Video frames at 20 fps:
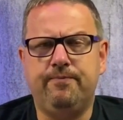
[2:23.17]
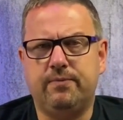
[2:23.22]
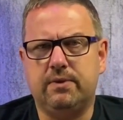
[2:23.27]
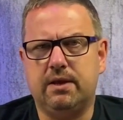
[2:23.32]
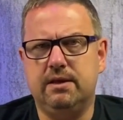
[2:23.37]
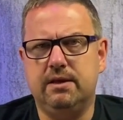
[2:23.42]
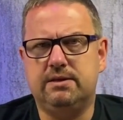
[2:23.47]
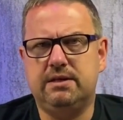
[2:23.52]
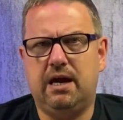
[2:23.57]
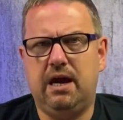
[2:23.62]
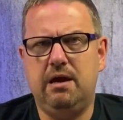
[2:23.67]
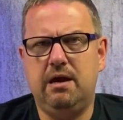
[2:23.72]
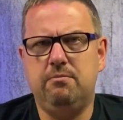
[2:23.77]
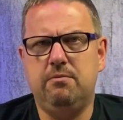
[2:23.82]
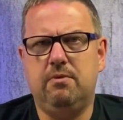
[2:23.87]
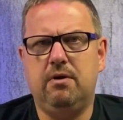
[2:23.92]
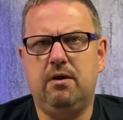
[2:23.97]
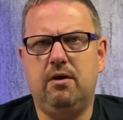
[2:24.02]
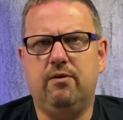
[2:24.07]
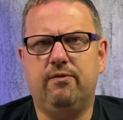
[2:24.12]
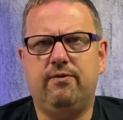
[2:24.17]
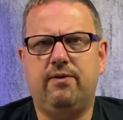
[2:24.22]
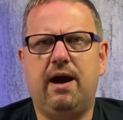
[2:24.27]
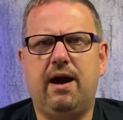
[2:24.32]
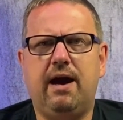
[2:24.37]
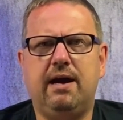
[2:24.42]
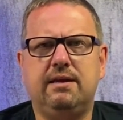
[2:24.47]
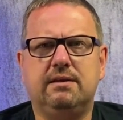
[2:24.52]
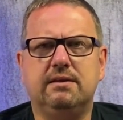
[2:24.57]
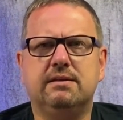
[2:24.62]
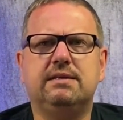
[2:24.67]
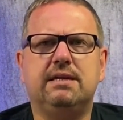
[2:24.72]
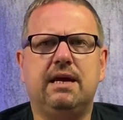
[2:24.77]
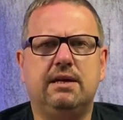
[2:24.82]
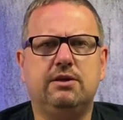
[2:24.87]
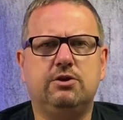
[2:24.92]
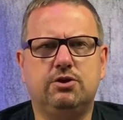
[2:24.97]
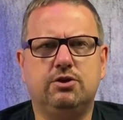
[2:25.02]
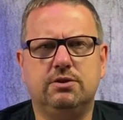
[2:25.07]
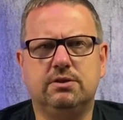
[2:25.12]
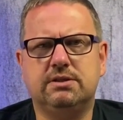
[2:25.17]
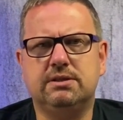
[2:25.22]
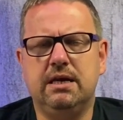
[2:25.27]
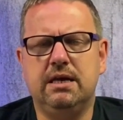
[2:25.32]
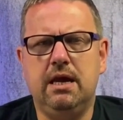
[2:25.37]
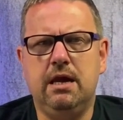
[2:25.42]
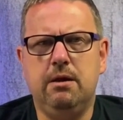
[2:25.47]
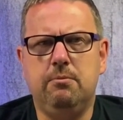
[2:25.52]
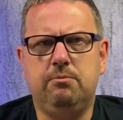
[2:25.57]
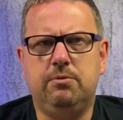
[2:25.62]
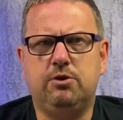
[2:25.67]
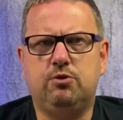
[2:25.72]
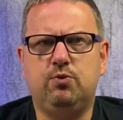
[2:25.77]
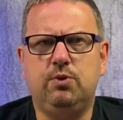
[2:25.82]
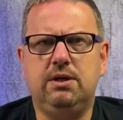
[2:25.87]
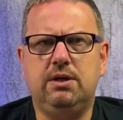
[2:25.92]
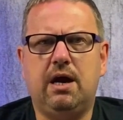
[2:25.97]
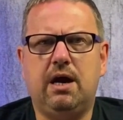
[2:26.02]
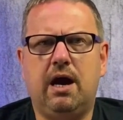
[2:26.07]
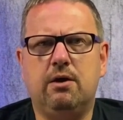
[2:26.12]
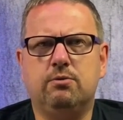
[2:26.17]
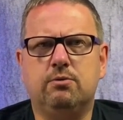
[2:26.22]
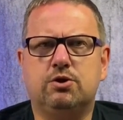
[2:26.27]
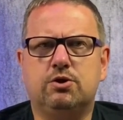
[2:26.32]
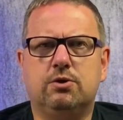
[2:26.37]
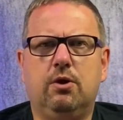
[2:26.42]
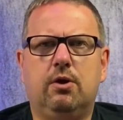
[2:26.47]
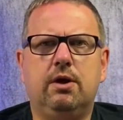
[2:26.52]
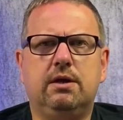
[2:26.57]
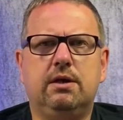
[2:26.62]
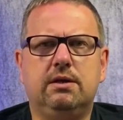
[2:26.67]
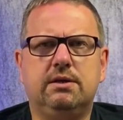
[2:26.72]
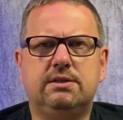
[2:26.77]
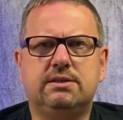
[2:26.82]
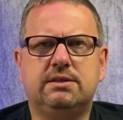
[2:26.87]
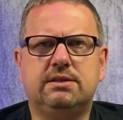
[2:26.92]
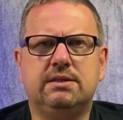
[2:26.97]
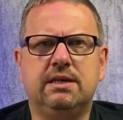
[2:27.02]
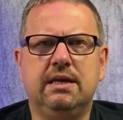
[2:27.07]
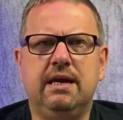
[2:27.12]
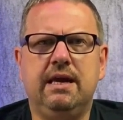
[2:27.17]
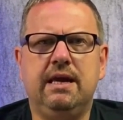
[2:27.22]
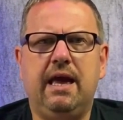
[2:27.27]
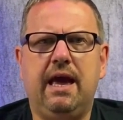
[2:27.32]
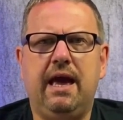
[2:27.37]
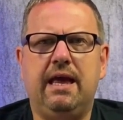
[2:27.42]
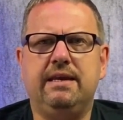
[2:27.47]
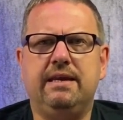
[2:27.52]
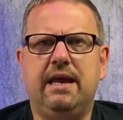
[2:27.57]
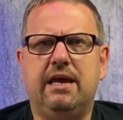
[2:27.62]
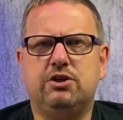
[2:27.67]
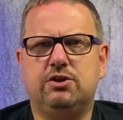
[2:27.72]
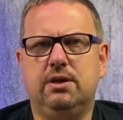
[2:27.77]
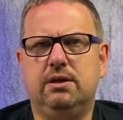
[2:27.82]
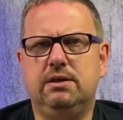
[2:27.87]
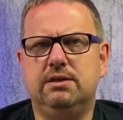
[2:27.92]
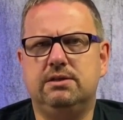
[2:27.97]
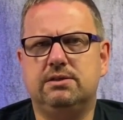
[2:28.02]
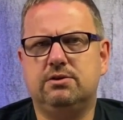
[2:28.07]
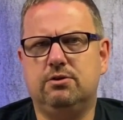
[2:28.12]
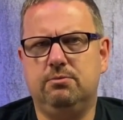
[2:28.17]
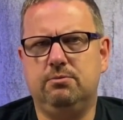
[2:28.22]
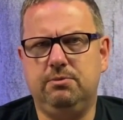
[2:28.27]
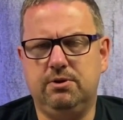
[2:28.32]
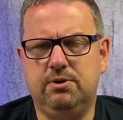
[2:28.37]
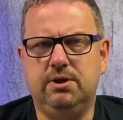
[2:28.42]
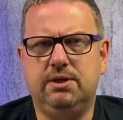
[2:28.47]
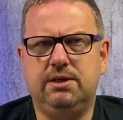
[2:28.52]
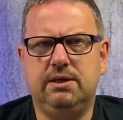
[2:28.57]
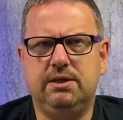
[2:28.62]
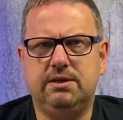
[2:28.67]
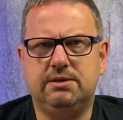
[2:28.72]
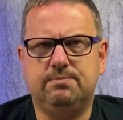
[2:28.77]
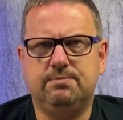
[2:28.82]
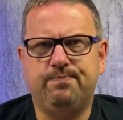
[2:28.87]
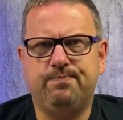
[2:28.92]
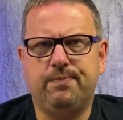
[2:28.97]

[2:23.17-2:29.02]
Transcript: a time of heightened tensions between Irish loyalists and nationalist communities.